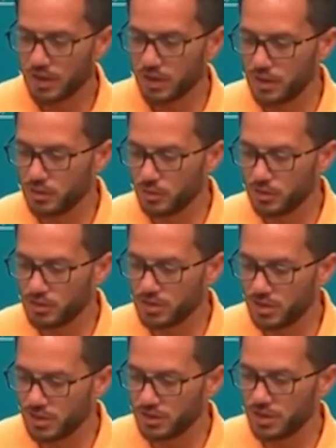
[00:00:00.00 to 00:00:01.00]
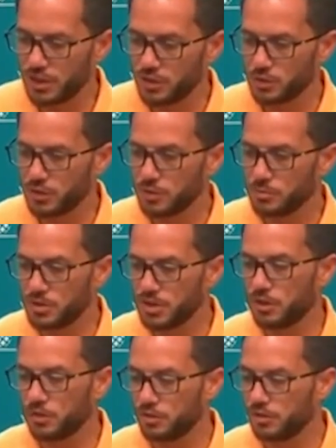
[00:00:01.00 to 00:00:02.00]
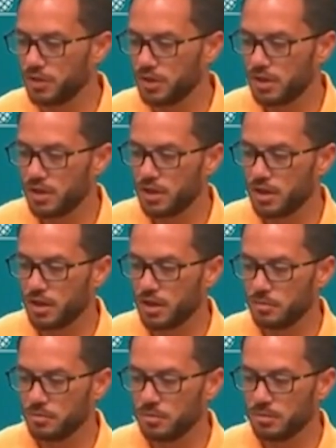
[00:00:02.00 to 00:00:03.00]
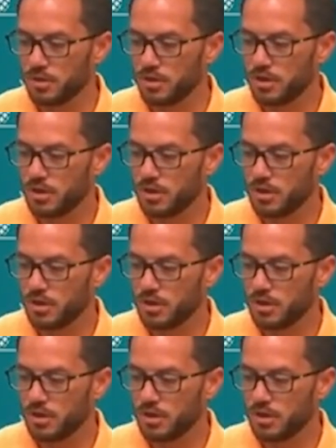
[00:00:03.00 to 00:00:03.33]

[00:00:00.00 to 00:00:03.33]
that he was endangering himself um,